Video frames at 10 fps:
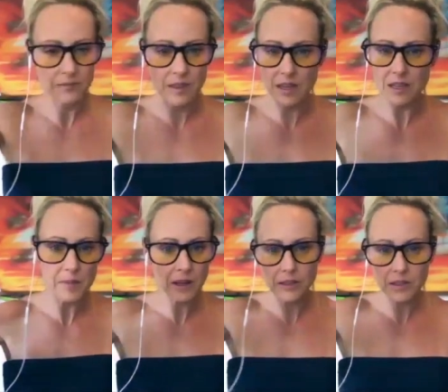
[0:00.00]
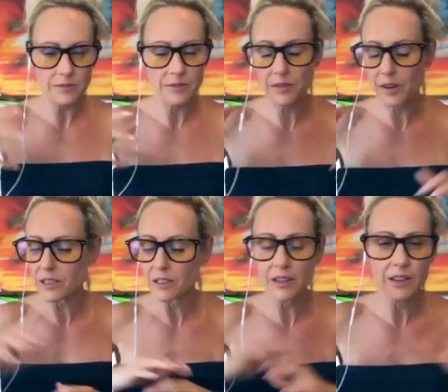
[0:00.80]
these pillars of full
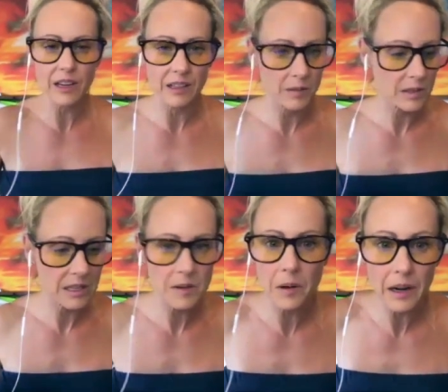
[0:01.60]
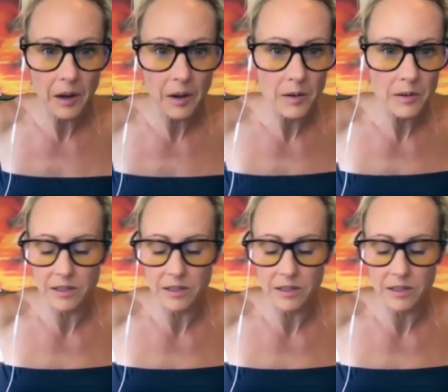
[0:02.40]
frontal living and we'll see where it goes.